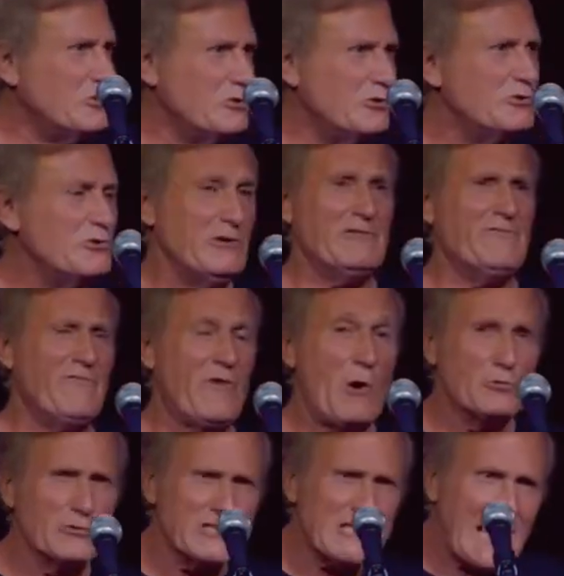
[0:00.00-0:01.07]
You're doing
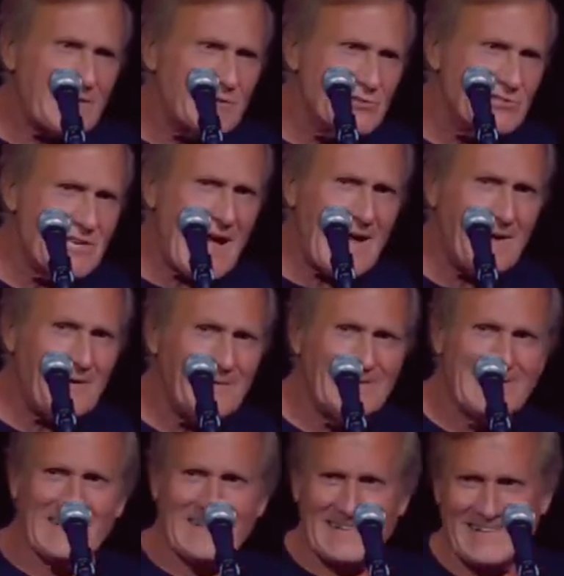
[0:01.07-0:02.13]
phone sales now?
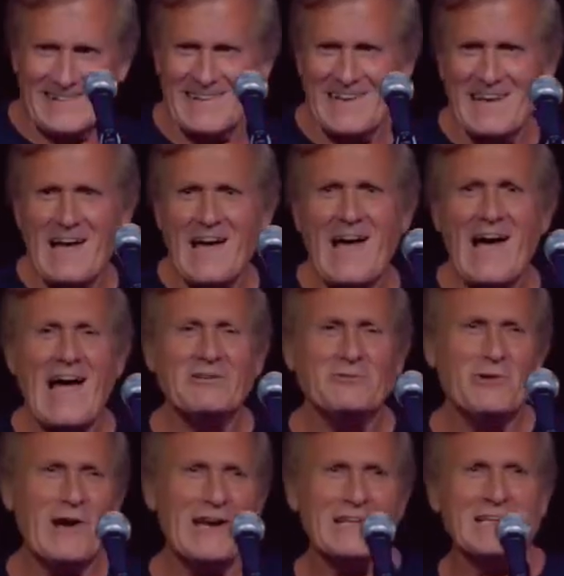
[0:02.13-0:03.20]
I
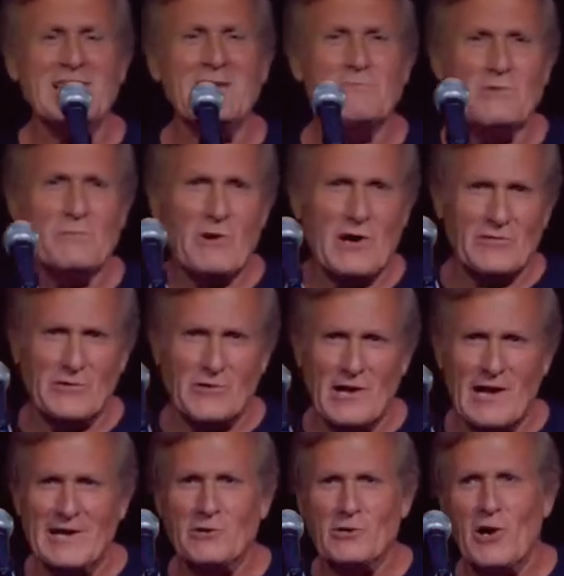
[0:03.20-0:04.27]
try to keep them on the
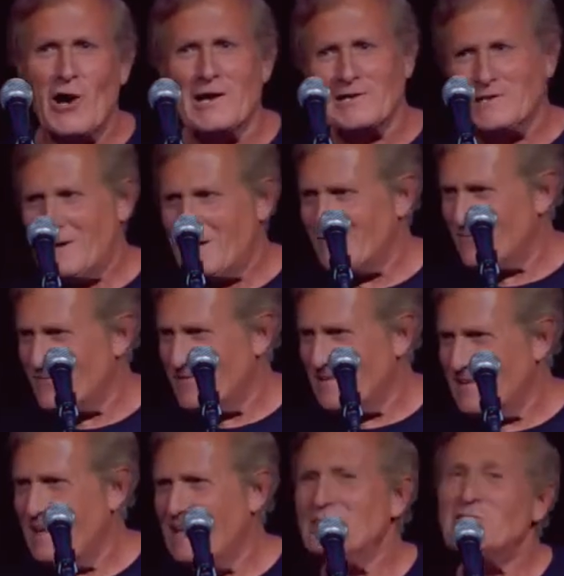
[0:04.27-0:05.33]
line long enough
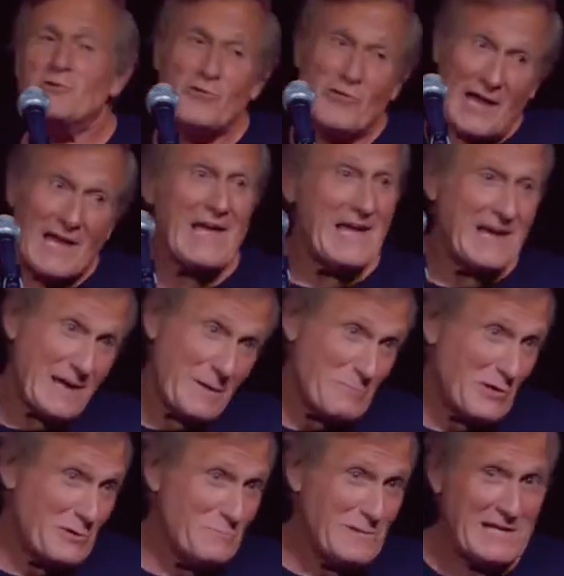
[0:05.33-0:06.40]
until they hang
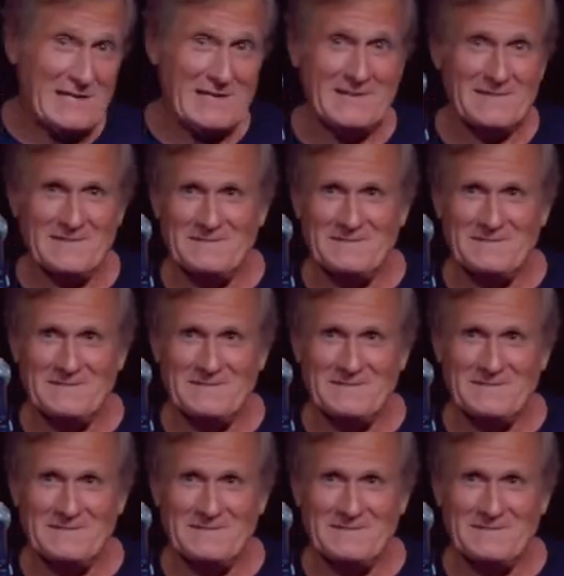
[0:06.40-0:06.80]
up on me.